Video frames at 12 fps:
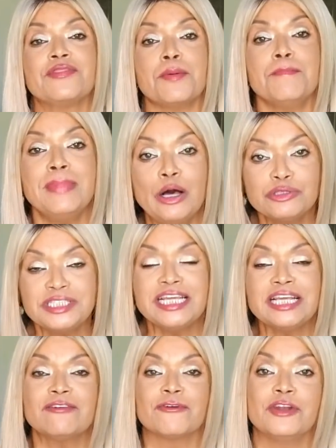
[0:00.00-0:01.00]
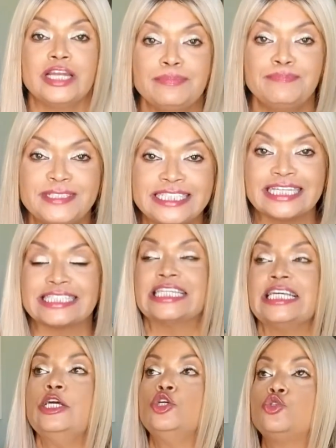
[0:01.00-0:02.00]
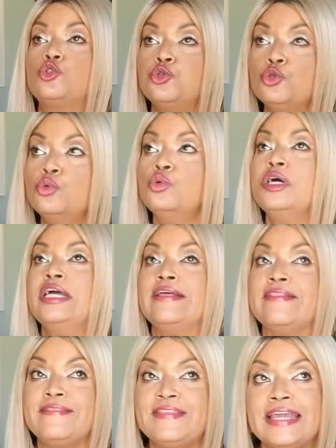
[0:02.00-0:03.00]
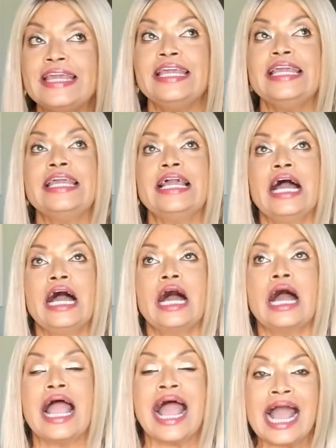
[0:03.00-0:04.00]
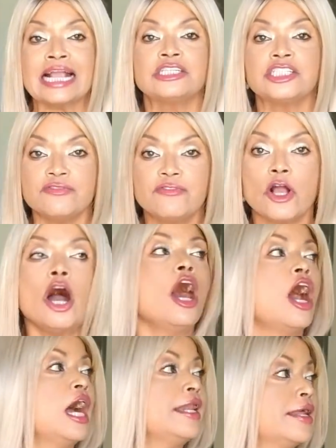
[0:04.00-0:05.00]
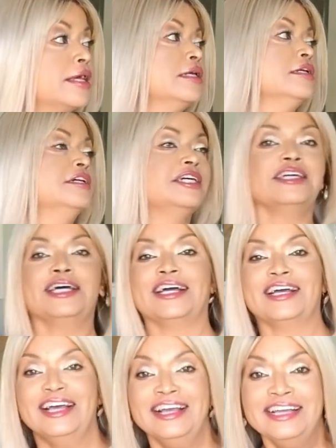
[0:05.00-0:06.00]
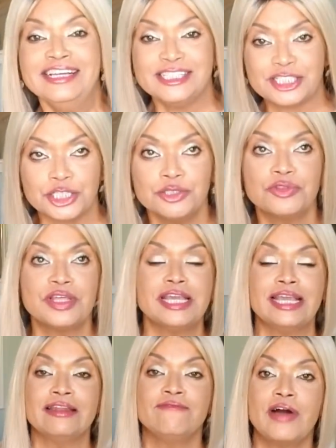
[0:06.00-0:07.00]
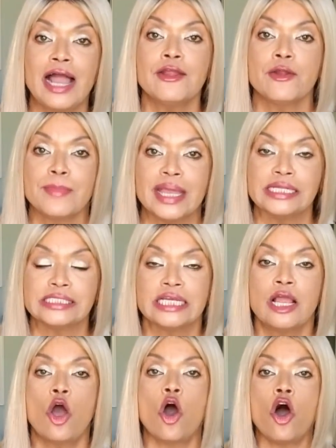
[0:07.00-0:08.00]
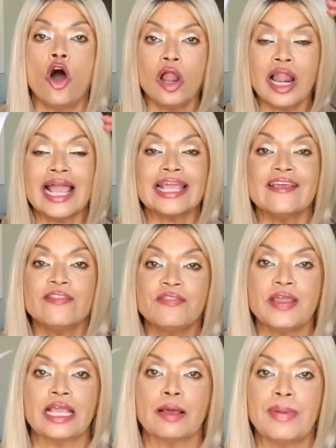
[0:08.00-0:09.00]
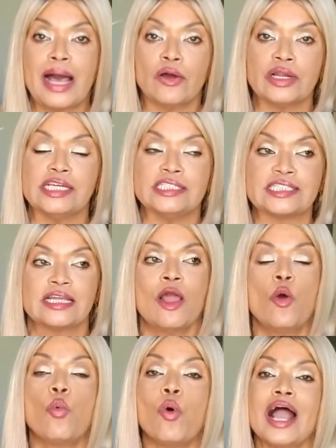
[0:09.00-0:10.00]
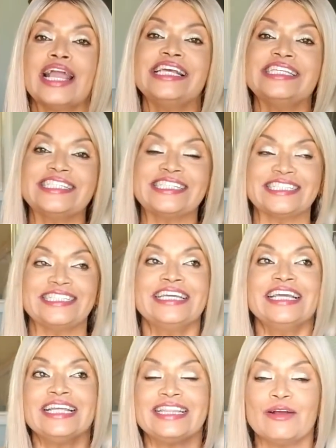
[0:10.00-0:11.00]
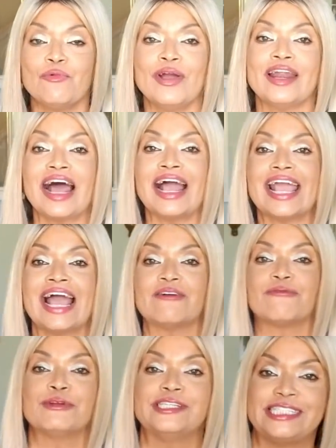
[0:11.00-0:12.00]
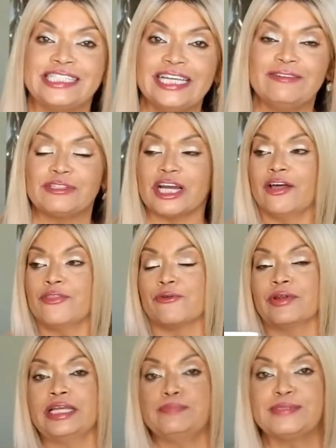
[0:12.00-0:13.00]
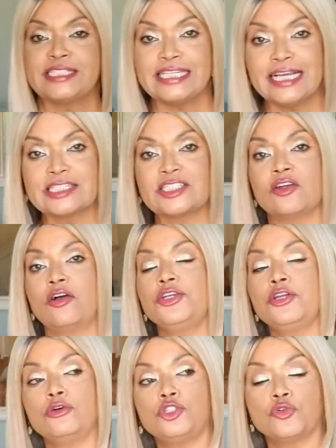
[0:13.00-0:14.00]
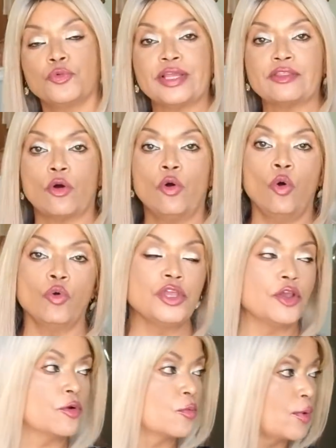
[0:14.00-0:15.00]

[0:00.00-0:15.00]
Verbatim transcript: the melting of her lipsticks to the act of God, to the environment, all I can think about is, why is it that when I have received other lipsticks, you know, during the whole year